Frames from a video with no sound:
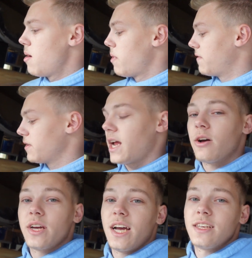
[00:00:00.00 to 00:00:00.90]
But for now,
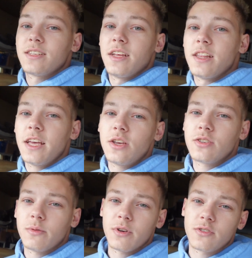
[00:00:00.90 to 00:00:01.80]
guys, thank you
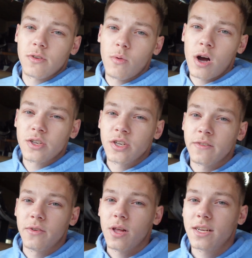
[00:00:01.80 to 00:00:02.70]
so much for watching.
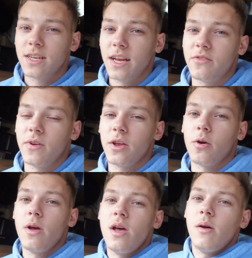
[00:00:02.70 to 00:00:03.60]
If you liked today's video,
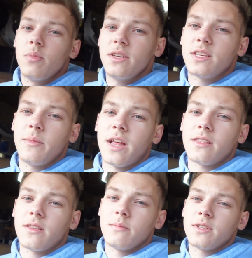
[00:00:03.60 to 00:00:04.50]
please give me
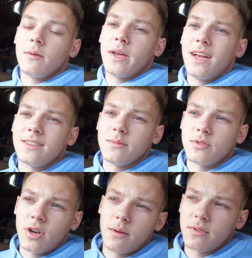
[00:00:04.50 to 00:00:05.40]
that thumbs up and
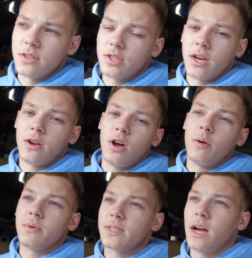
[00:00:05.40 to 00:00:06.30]
subscribe to the channel.
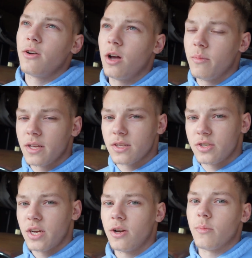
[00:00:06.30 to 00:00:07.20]
Help us out, help make this
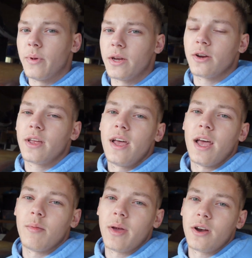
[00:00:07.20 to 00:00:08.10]
channel bigger
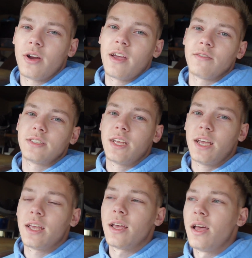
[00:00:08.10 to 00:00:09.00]
and better every
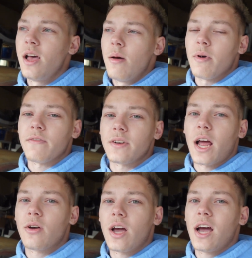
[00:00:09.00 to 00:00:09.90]
day. But for
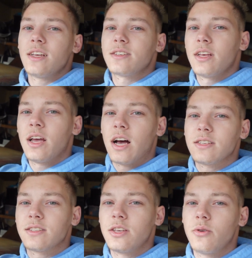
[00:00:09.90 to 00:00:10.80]
now, guys, I'll
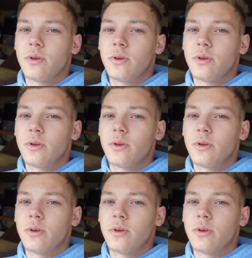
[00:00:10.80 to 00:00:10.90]
see you